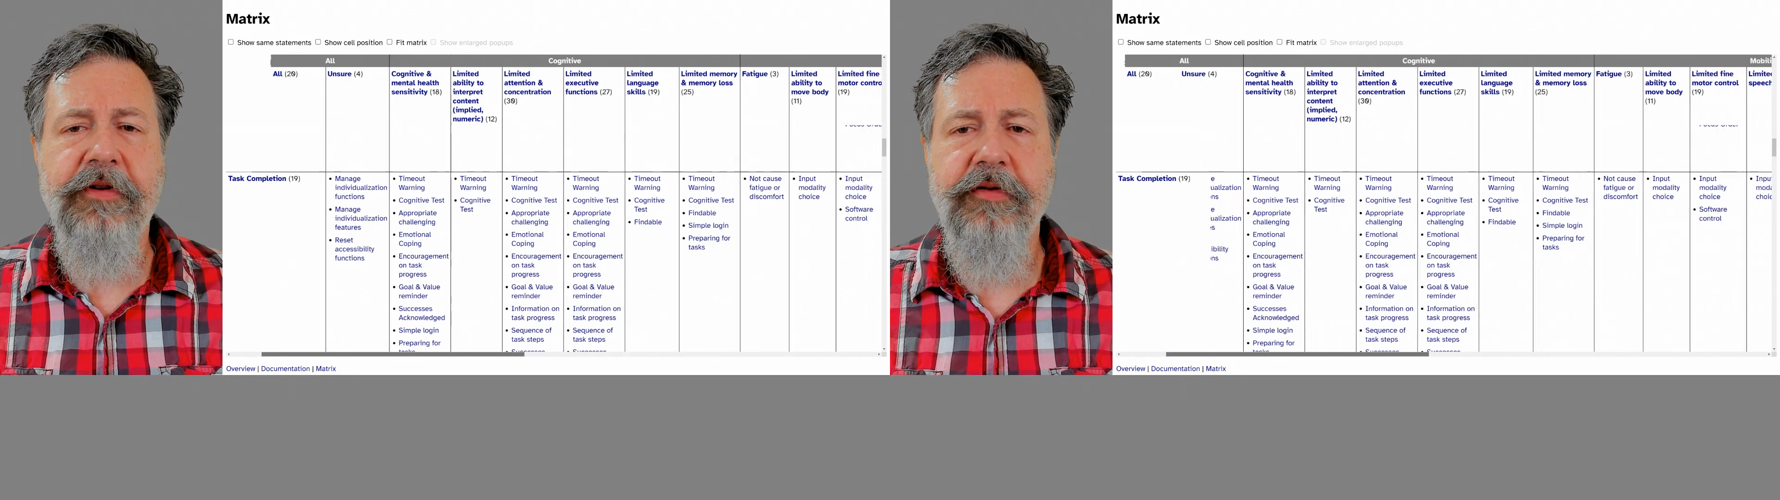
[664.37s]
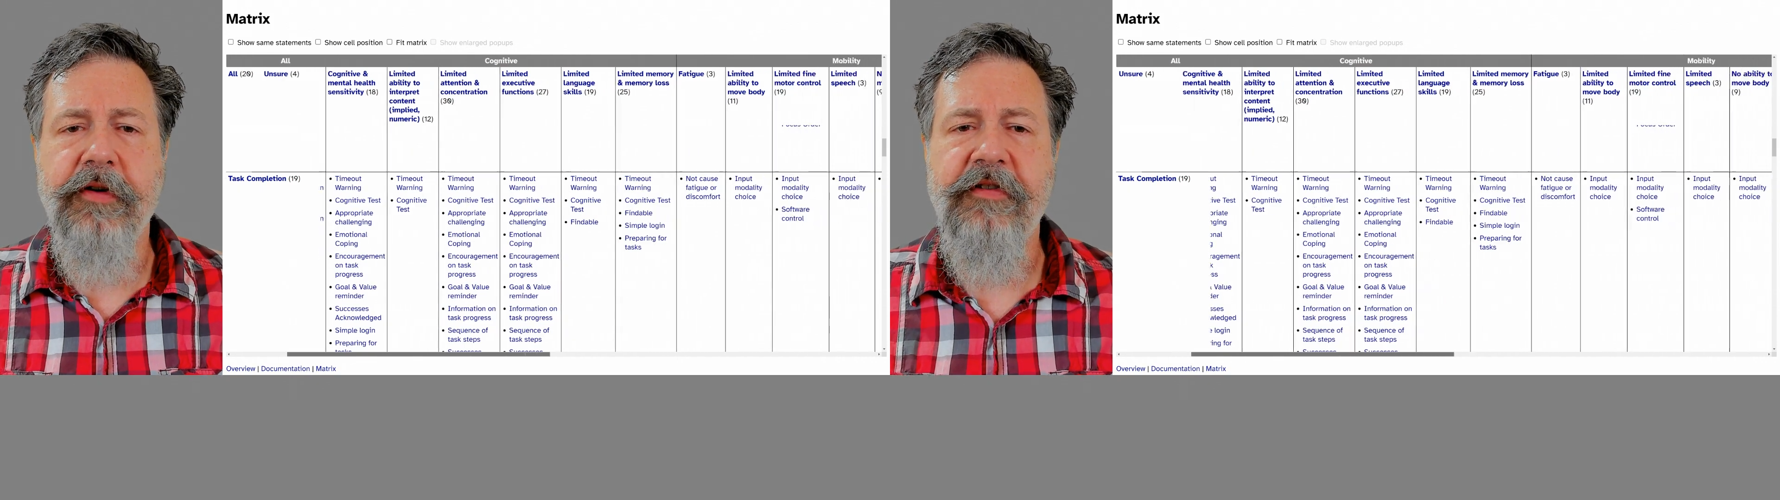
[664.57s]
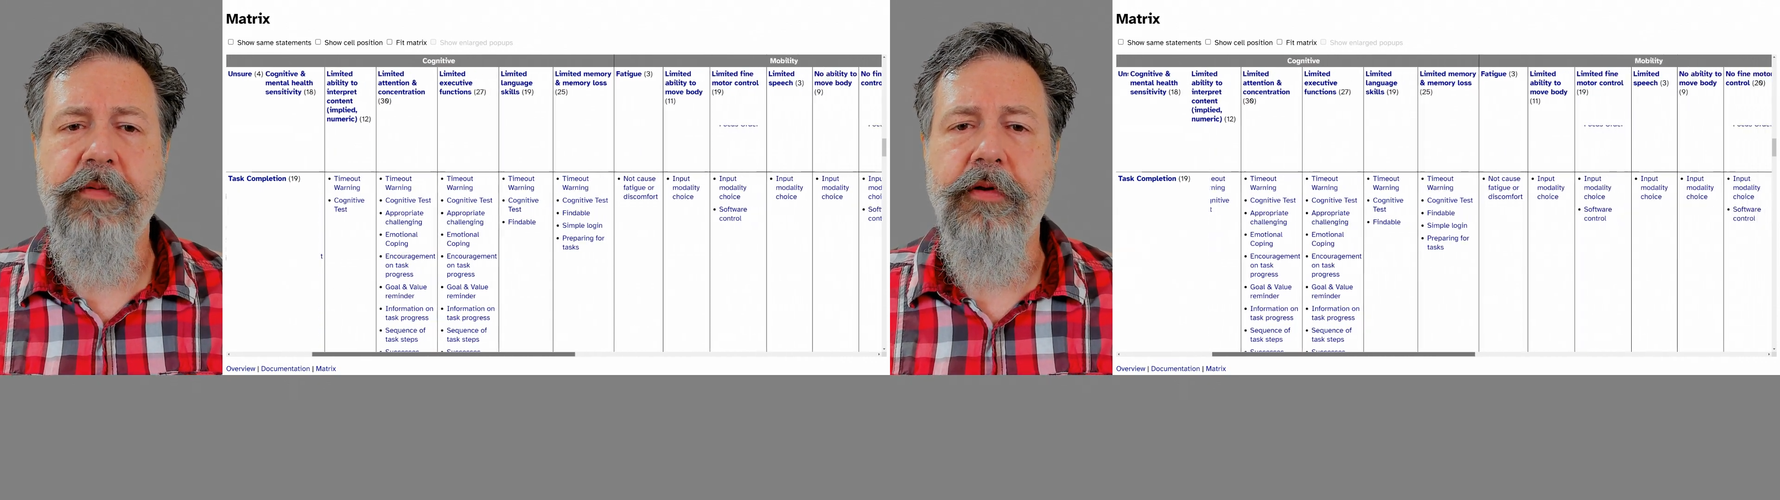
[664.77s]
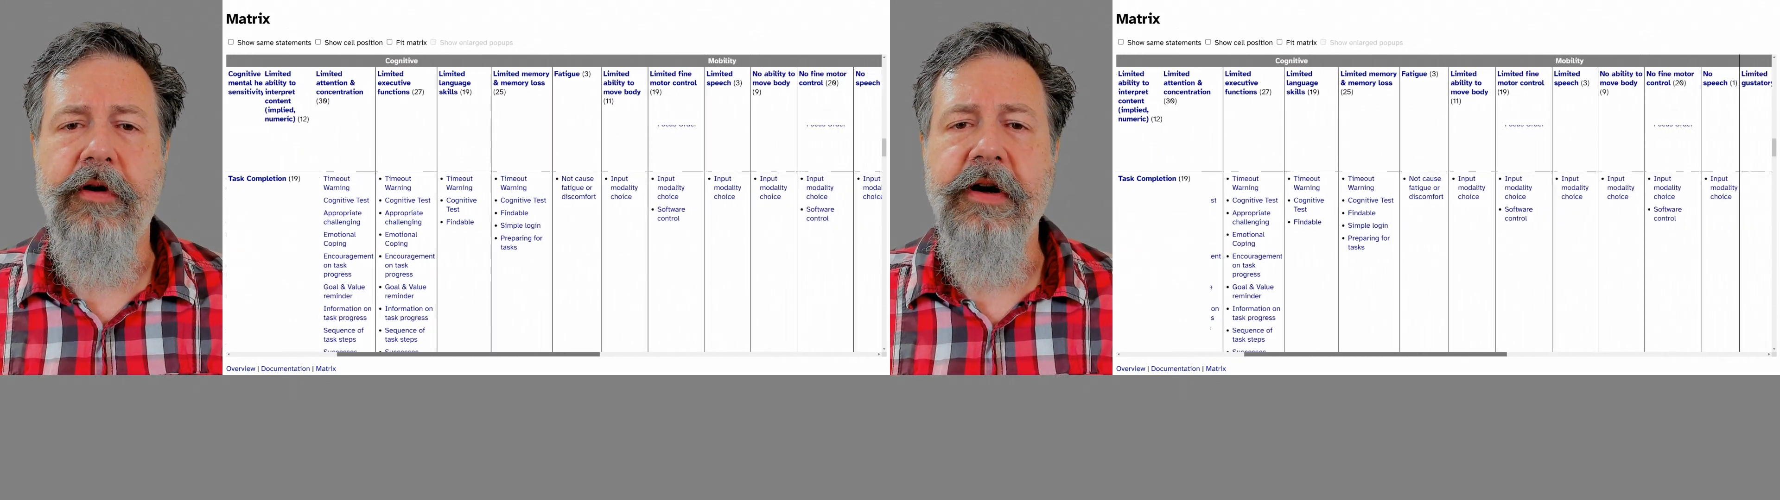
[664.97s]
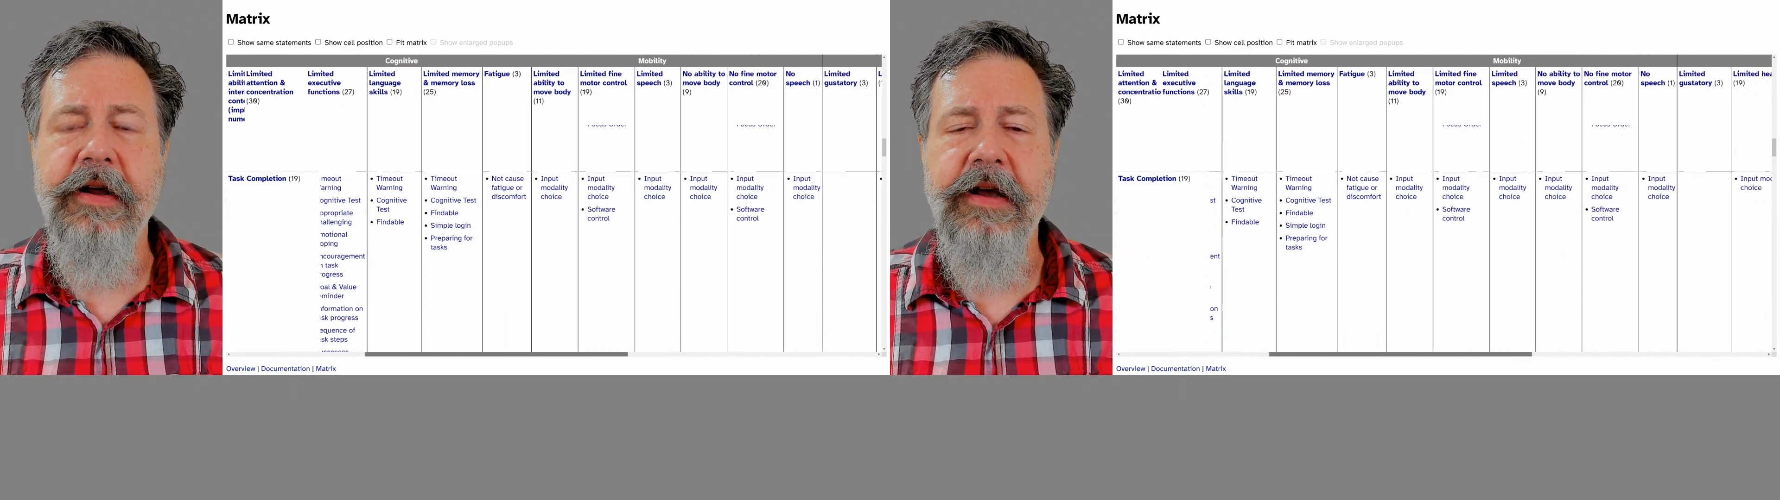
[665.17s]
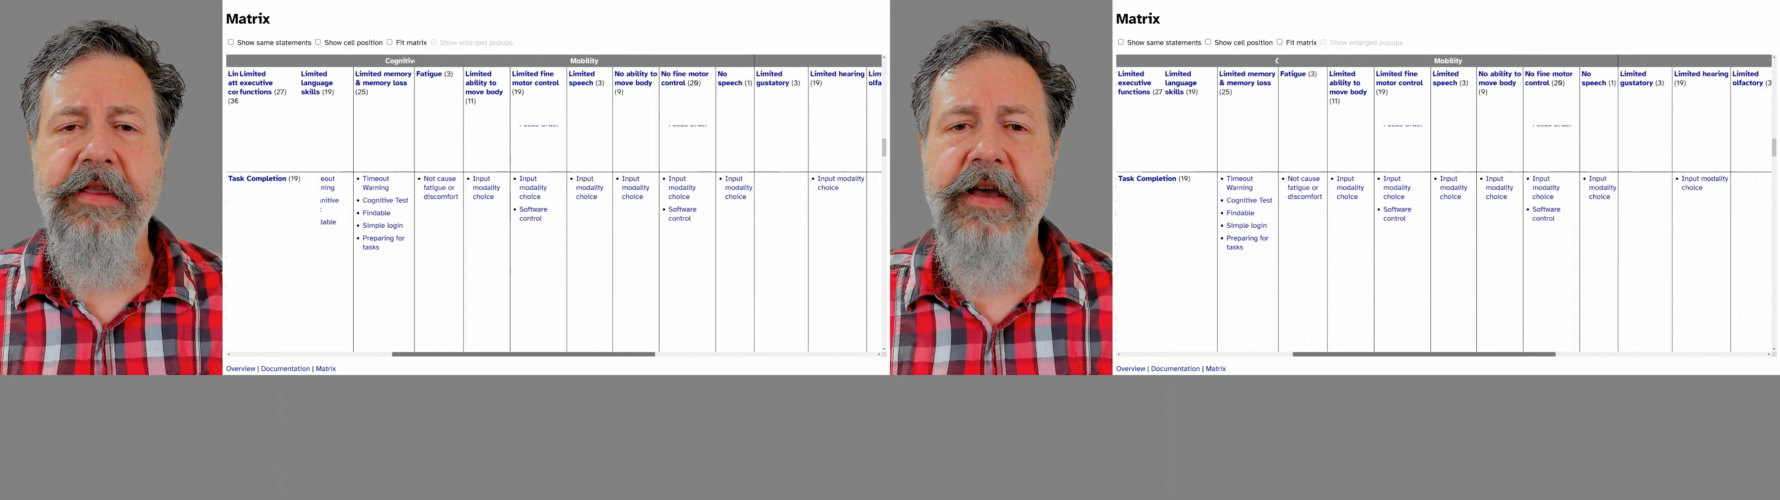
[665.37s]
to explore it and the